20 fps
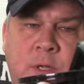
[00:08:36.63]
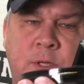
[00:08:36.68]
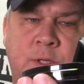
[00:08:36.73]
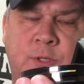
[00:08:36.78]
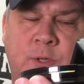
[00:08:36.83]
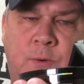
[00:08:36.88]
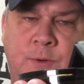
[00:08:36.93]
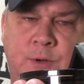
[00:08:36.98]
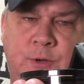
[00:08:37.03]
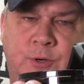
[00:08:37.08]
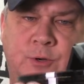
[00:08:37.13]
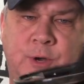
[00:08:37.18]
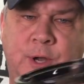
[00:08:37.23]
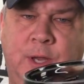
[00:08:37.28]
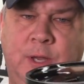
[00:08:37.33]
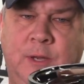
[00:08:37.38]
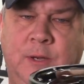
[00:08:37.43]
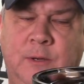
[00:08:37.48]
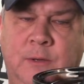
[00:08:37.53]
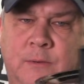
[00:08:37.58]
So when you're
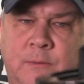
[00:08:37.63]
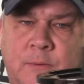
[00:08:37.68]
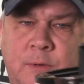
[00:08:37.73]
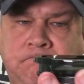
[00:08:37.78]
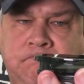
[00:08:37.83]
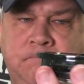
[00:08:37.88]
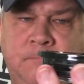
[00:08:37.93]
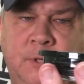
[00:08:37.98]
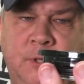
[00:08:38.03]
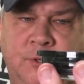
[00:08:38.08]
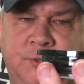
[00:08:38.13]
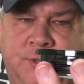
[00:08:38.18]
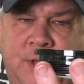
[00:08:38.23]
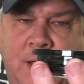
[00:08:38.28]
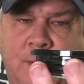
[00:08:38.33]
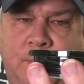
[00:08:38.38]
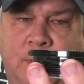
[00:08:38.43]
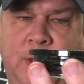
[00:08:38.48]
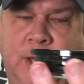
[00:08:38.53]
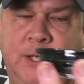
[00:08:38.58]
drinking, it'll stay
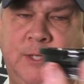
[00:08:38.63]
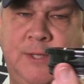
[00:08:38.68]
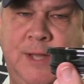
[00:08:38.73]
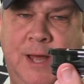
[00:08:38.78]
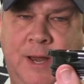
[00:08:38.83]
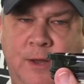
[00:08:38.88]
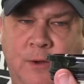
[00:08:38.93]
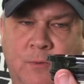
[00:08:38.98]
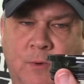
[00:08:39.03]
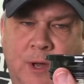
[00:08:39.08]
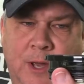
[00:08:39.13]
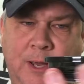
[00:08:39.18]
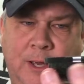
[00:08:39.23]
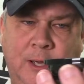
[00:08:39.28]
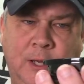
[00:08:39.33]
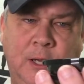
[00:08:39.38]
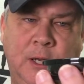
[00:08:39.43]
in place and out of your way.